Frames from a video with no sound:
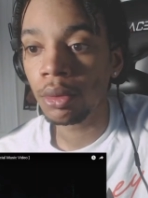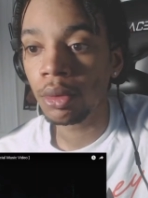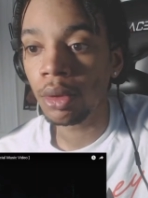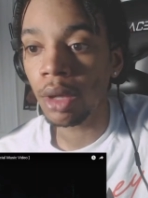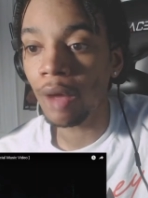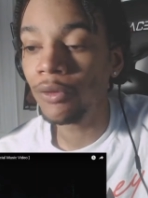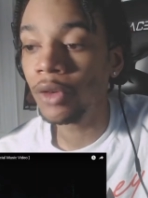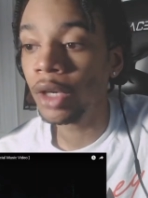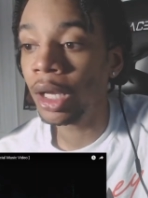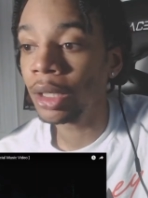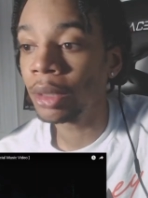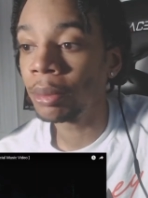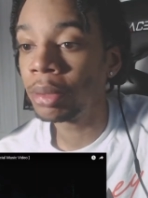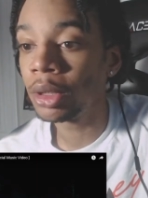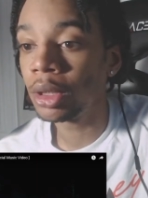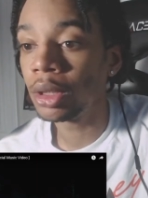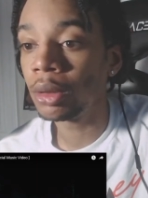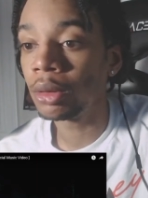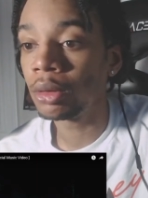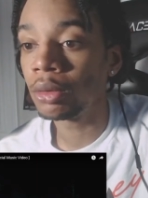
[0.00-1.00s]
I forgot to
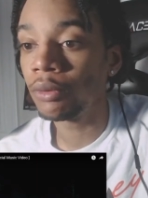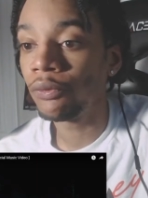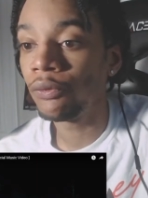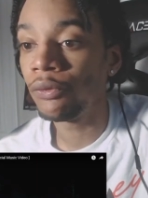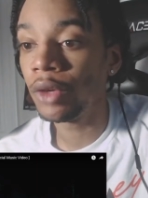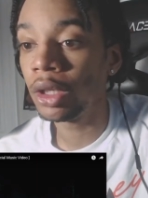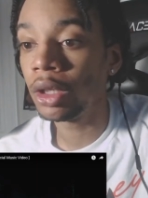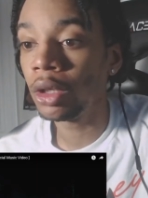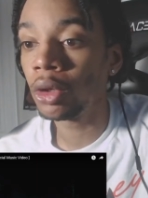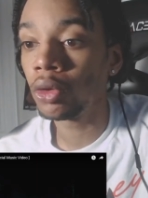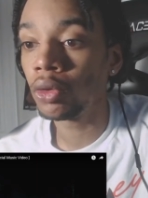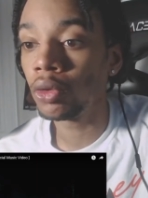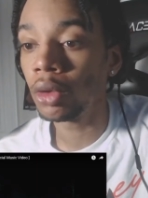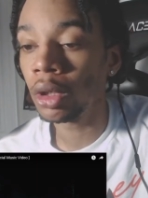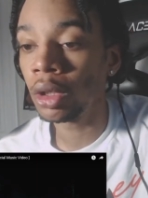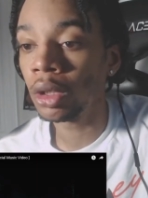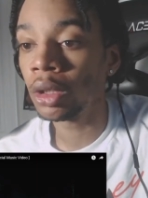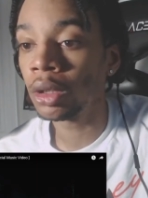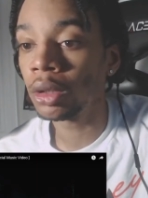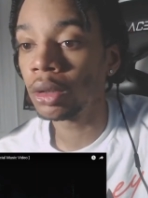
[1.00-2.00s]
put the video
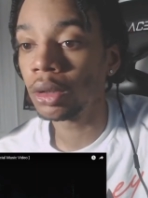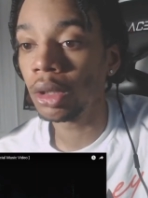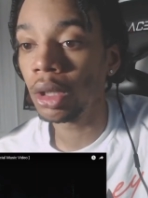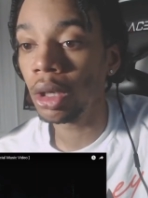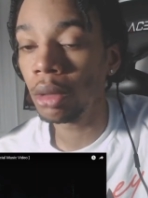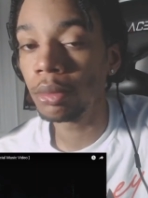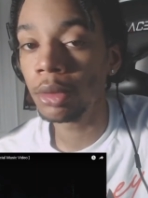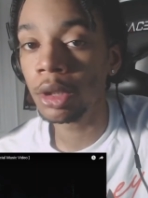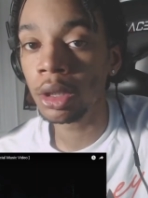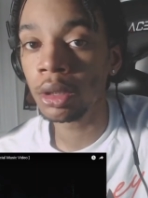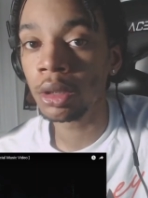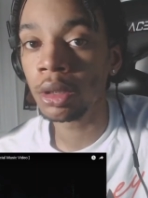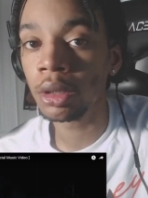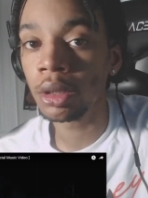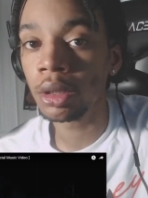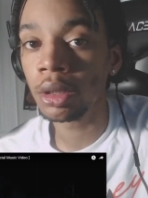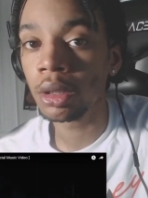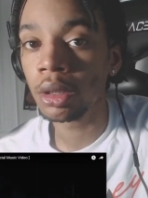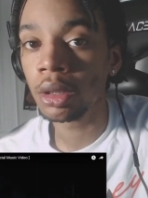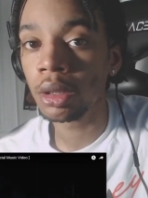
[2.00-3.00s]
uh, up there
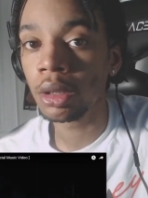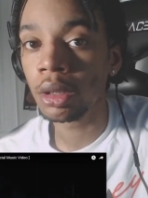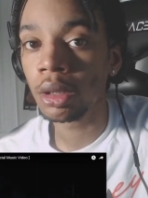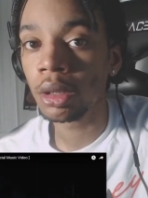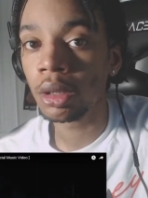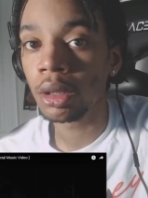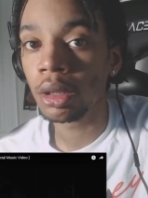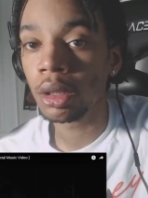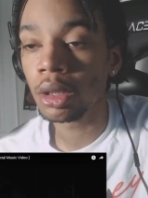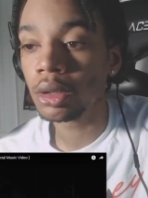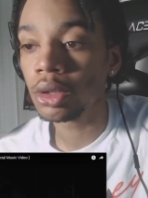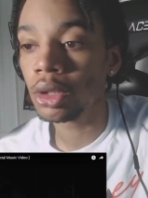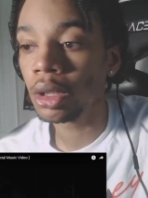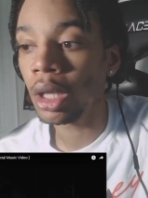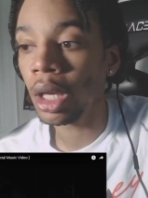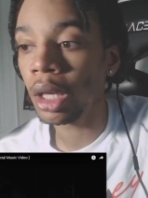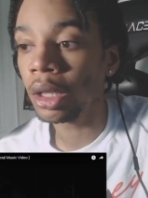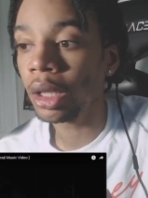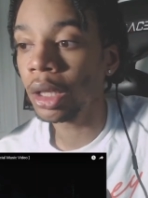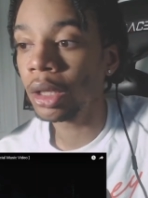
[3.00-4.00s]
until
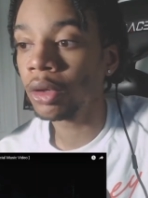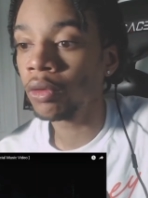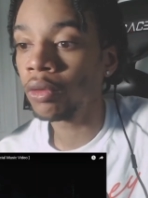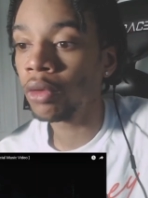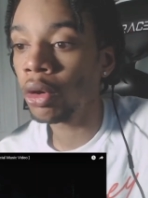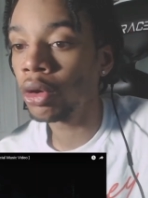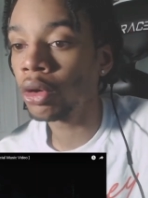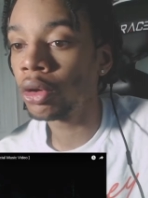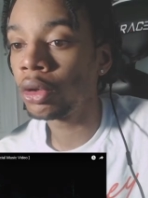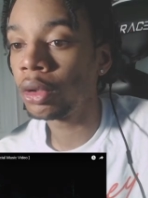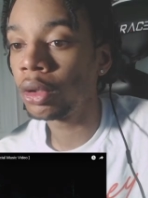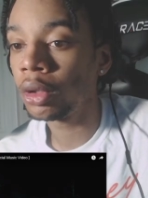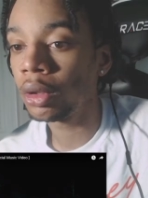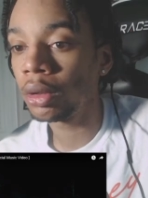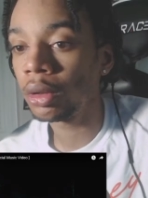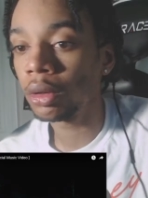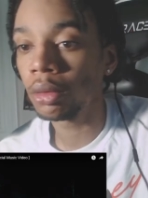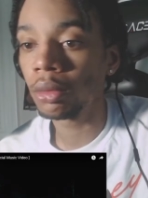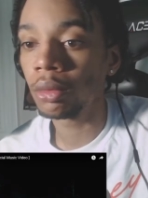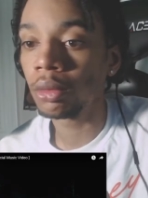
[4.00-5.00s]
like later on
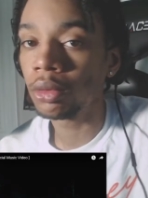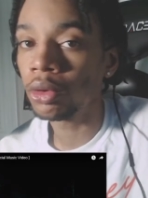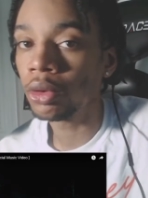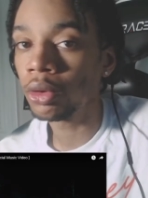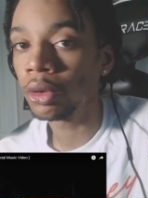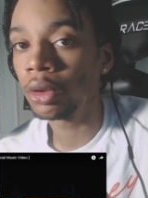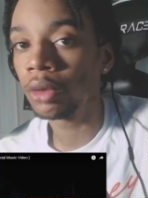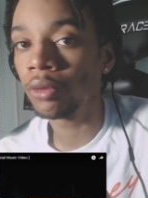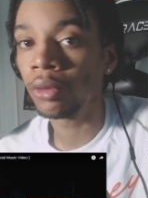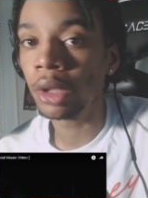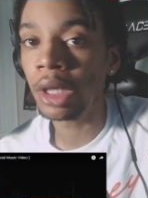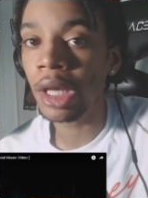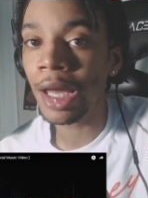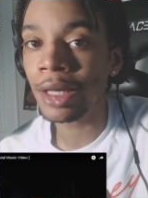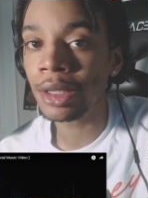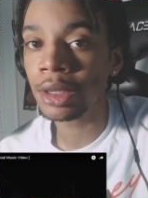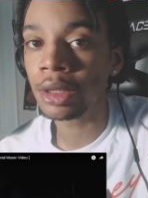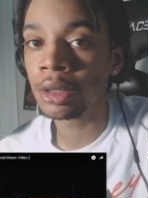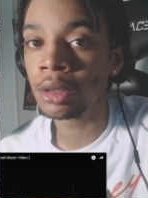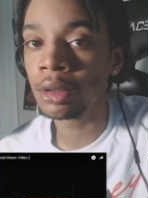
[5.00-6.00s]
during the
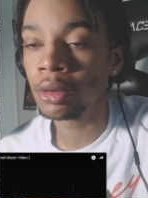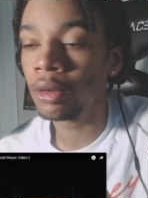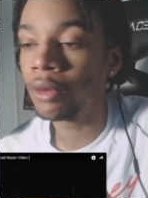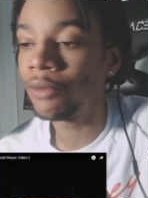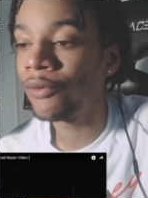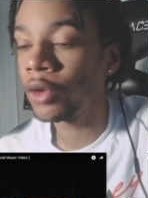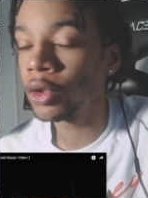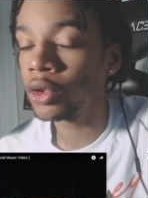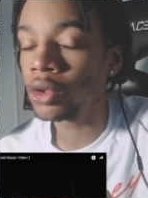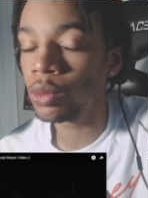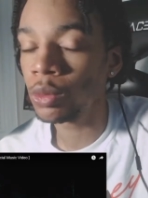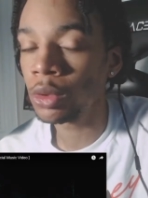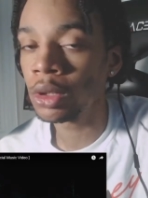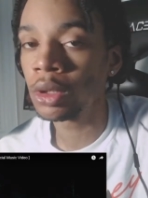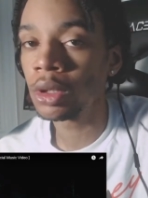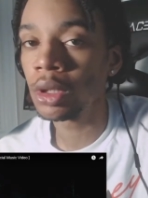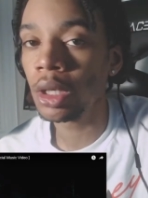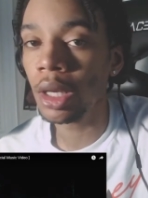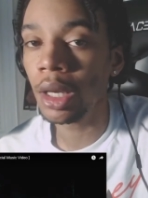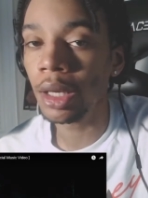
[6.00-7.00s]
reaction of the first one,
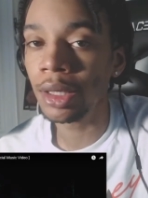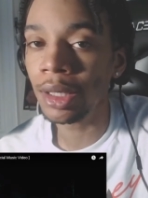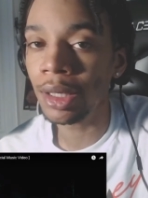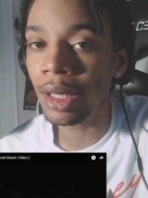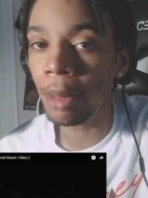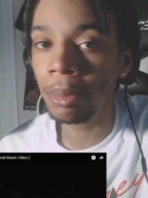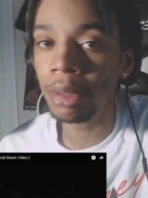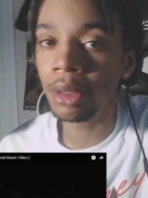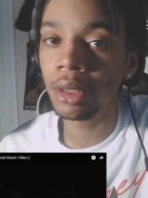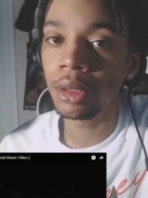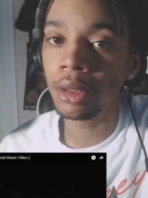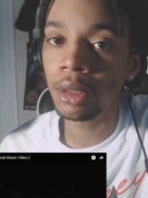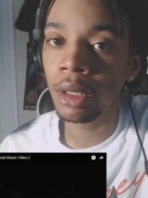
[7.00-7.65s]
and then I put